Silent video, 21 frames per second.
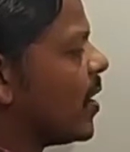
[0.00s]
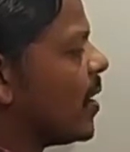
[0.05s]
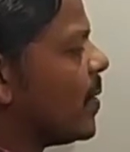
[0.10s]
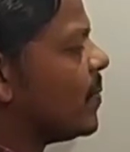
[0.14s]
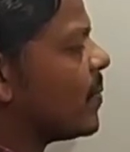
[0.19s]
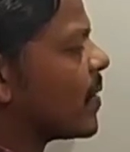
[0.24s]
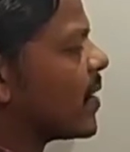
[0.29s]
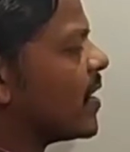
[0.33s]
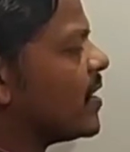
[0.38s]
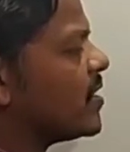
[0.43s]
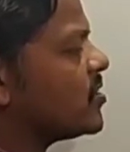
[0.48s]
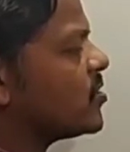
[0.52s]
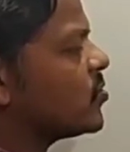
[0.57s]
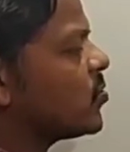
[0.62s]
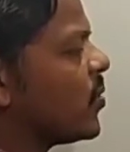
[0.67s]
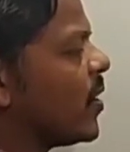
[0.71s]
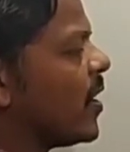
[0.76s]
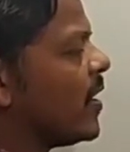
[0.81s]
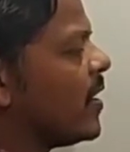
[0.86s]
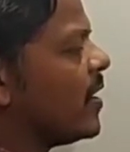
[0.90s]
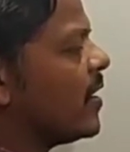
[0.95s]
m raised
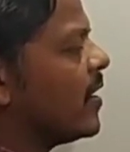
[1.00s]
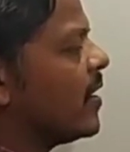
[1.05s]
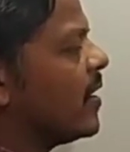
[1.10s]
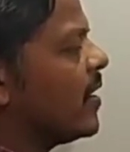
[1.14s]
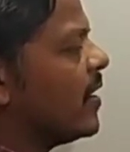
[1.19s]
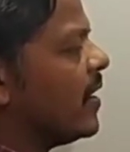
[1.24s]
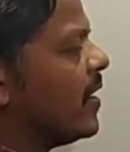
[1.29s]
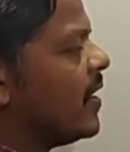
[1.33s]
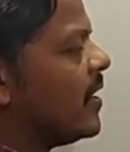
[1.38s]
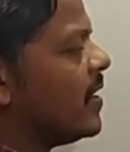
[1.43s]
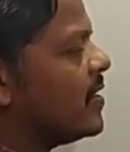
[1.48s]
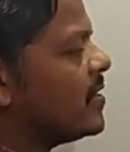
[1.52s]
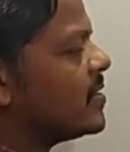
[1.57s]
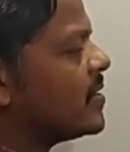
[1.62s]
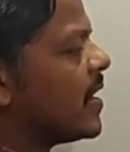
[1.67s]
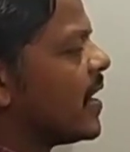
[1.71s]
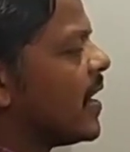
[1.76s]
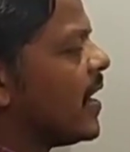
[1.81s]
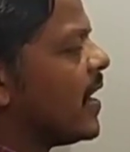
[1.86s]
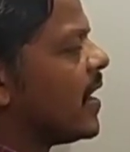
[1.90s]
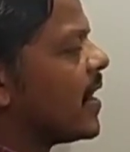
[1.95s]
to n
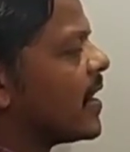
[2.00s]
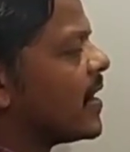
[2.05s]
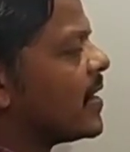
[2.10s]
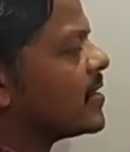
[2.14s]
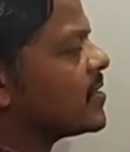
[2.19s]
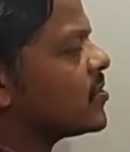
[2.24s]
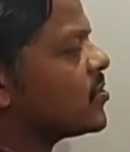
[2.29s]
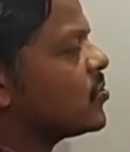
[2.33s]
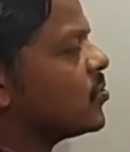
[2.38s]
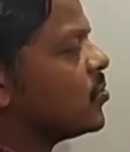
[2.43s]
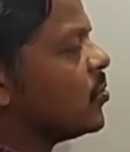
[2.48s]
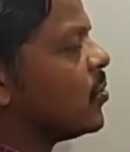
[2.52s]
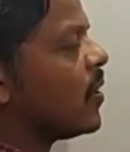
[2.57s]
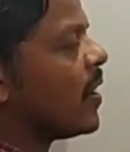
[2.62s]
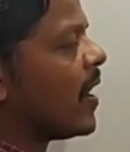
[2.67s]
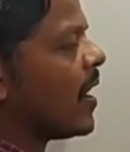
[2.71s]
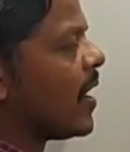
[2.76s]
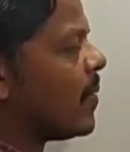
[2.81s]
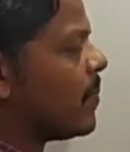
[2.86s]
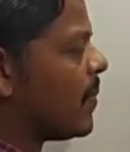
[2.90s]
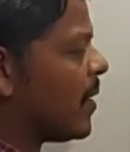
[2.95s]
is a raised to
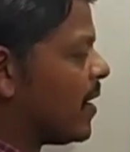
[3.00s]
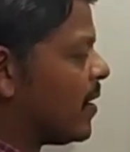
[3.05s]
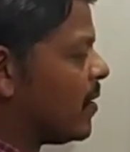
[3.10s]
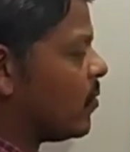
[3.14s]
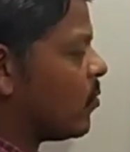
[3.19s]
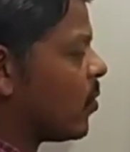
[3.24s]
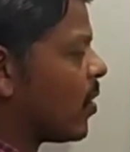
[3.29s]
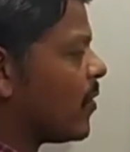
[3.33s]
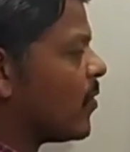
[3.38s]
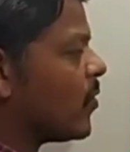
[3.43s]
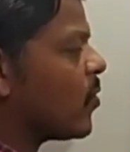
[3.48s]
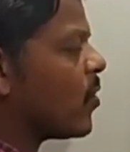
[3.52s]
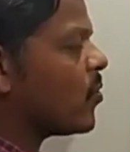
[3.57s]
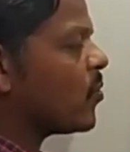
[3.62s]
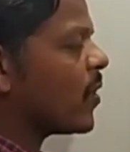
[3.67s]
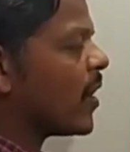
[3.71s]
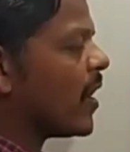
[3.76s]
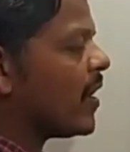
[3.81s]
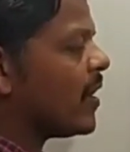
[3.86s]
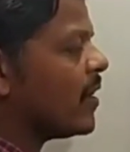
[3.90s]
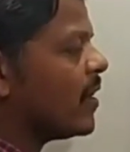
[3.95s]
mn. What are you going
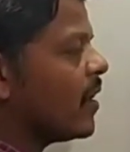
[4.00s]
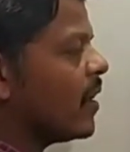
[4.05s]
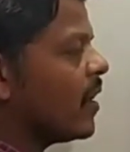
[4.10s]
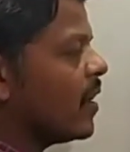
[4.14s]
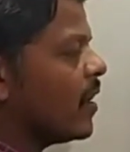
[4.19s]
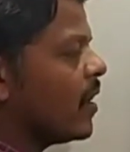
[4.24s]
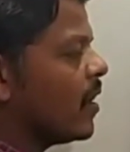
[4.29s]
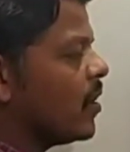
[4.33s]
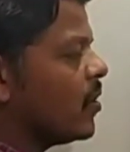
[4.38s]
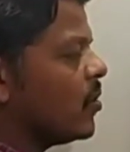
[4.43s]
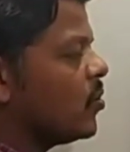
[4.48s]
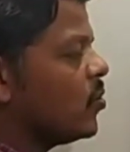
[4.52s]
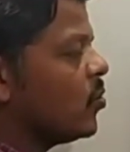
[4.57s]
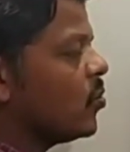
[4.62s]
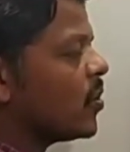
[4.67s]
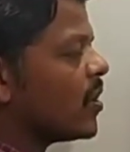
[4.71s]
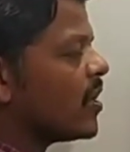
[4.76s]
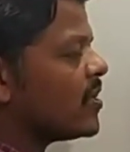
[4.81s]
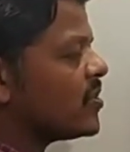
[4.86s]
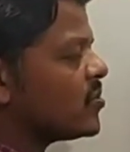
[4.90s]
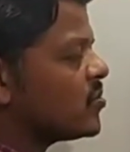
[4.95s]
to get? 2
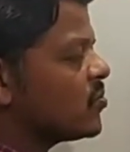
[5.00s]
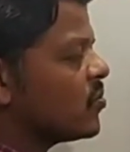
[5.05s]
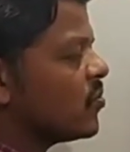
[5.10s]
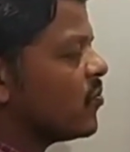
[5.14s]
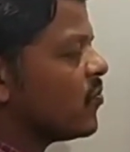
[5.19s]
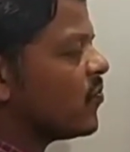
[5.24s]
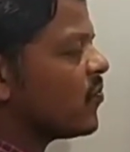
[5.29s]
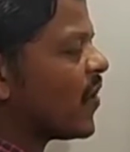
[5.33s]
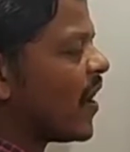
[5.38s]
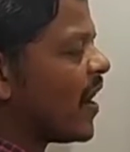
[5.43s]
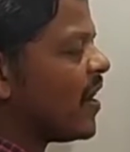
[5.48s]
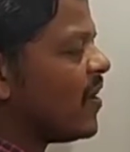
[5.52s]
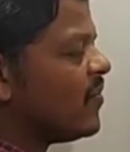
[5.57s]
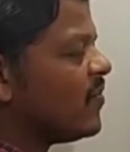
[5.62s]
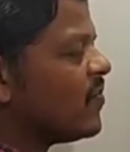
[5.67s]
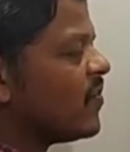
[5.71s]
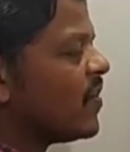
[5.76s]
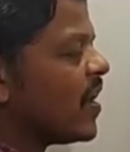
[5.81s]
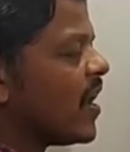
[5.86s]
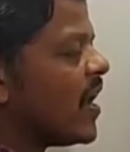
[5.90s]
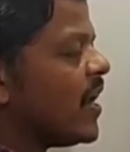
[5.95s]
raised to
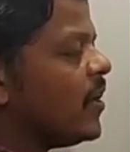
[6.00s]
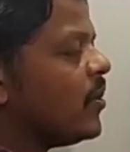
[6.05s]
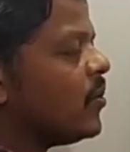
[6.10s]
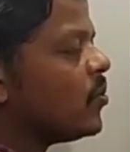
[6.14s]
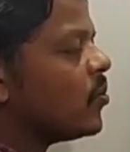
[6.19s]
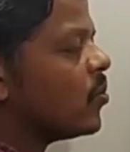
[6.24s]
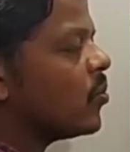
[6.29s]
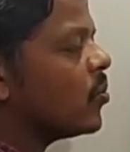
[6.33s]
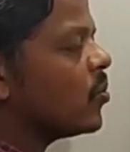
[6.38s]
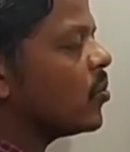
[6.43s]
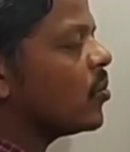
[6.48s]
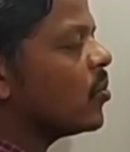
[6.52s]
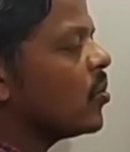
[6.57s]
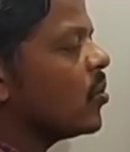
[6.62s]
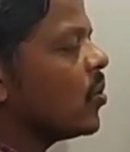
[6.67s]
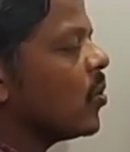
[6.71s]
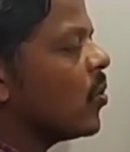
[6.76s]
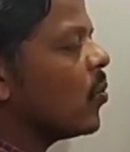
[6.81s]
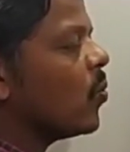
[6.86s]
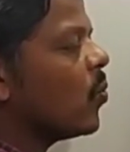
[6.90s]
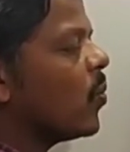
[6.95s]
5 into
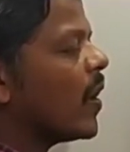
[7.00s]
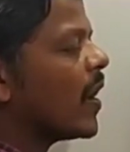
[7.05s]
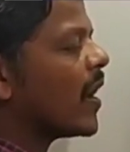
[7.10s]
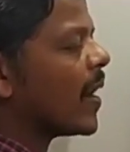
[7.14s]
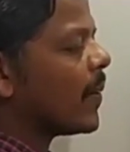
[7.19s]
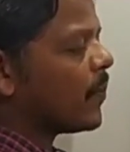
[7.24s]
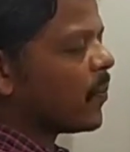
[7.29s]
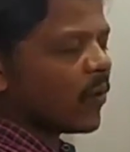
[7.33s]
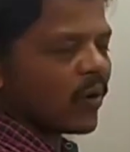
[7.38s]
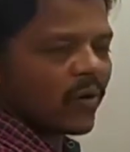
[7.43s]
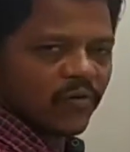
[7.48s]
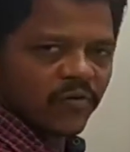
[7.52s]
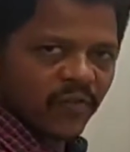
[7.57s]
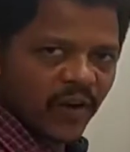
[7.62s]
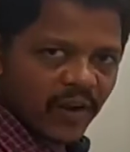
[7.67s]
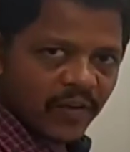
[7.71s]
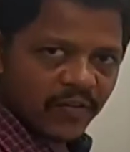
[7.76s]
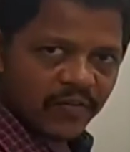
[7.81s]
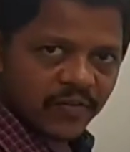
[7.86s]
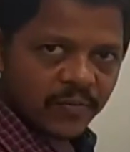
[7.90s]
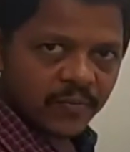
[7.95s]
1 upon
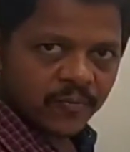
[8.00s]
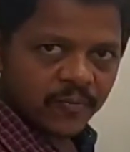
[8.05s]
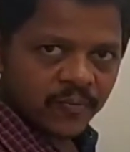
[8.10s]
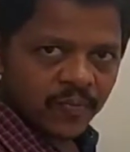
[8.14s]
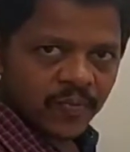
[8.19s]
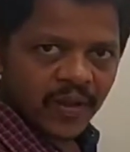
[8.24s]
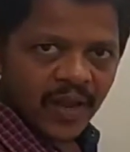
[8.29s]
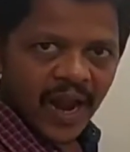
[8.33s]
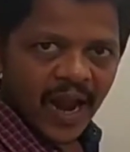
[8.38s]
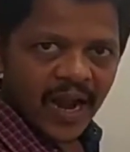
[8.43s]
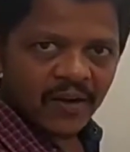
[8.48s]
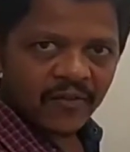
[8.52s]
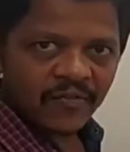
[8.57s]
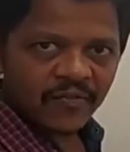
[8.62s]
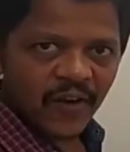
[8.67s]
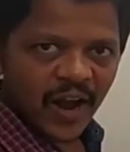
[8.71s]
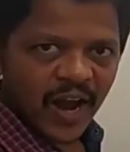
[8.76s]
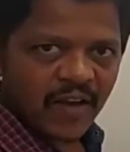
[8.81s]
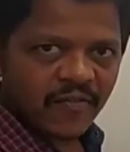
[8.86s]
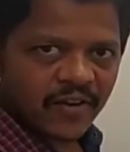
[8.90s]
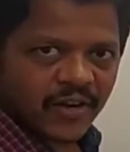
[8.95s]
5. And
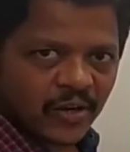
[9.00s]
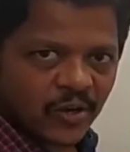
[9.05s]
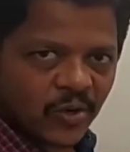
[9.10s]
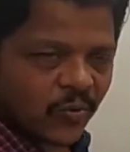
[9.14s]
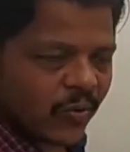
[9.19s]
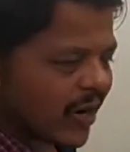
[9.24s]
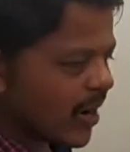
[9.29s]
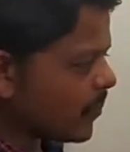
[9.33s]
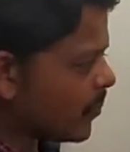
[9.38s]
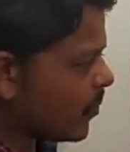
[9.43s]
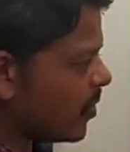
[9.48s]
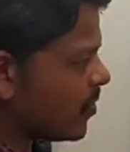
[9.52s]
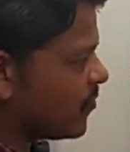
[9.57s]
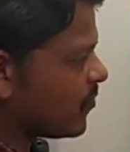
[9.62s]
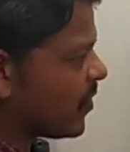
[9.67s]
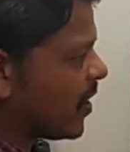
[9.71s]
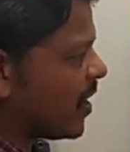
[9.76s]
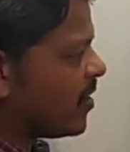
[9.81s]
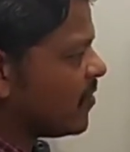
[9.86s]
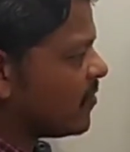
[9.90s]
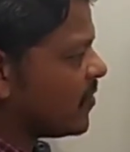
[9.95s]
5 into 1 upon
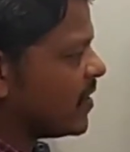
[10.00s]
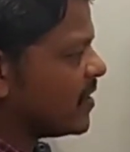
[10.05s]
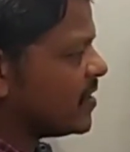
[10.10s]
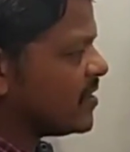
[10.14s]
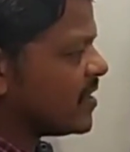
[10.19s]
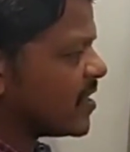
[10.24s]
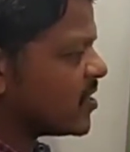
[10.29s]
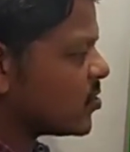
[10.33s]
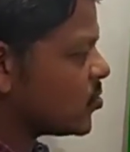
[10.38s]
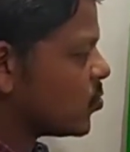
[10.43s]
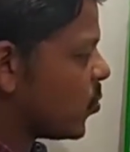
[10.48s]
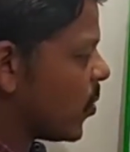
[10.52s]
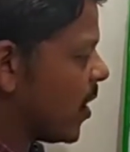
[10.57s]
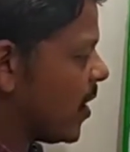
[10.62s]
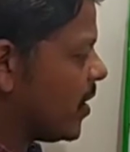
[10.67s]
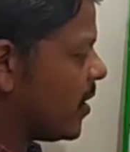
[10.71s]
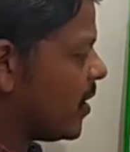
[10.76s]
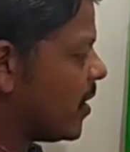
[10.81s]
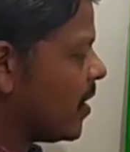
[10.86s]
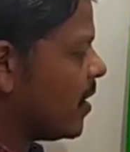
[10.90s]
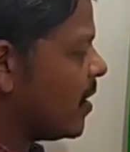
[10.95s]
5 is just
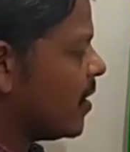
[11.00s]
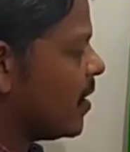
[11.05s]
1.